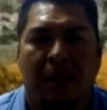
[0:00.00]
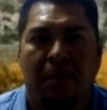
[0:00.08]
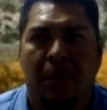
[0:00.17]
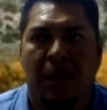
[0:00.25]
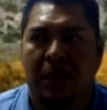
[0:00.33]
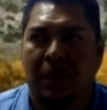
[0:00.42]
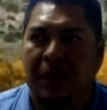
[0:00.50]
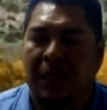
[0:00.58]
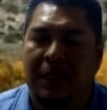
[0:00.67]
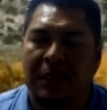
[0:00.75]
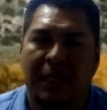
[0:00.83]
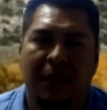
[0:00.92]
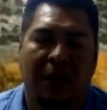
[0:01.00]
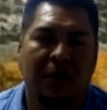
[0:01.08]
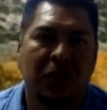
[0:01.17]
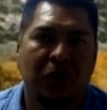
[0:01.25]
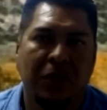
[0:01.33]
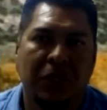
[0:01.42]
but like I said, long
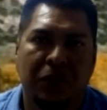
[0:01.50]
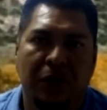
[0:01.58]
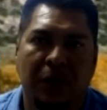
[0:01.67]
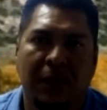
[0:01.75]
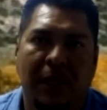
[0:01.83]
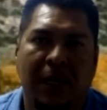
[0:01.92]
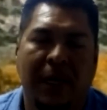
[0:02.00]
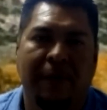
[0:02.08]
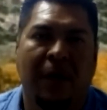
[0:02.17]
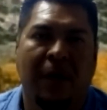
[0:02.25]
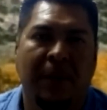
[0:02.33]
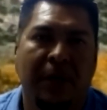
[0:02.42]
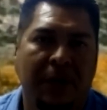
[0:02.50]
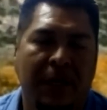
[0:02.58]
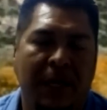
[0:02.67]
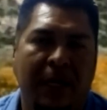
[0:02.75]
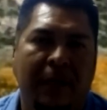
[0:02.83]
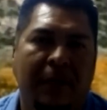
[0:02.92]
story short, I'm here
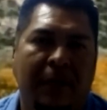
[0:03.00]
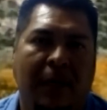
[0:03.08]
today,